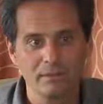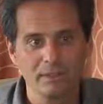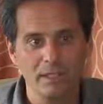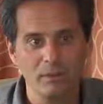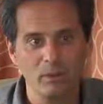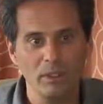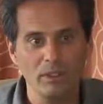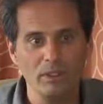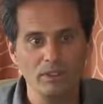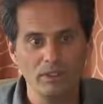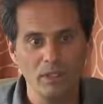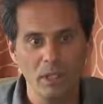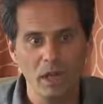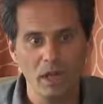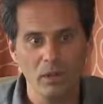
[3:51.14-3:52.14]
Okay, we
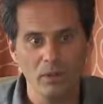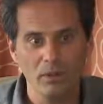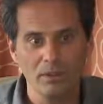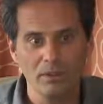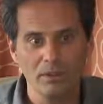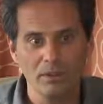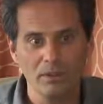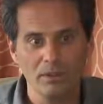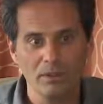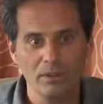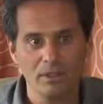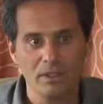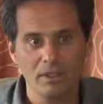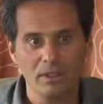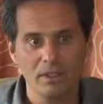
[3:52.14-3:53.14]
just know.
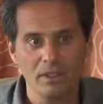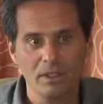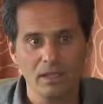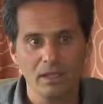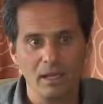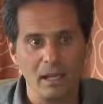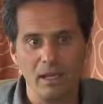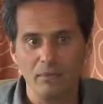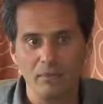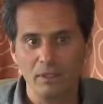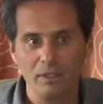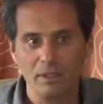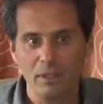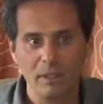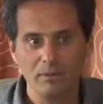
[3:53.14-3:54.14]
And we
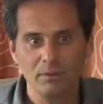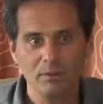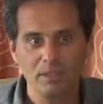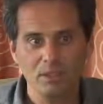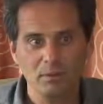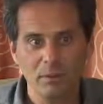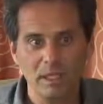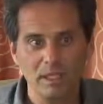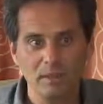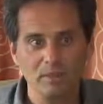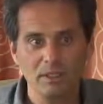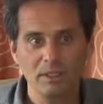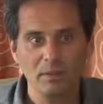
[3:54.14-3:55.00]
don't have to explain it.